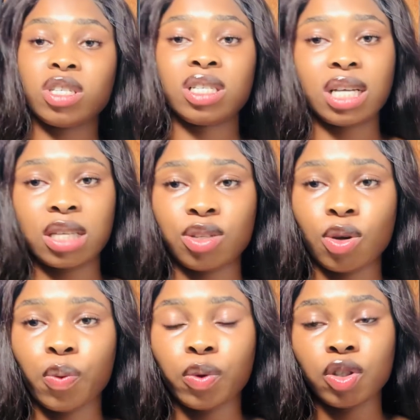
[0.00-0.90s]
San
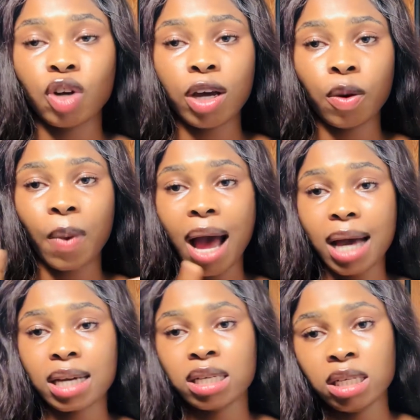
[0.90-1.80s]
soap will dry up
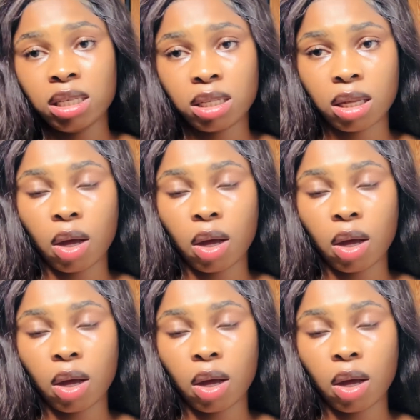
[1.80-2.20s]
acne,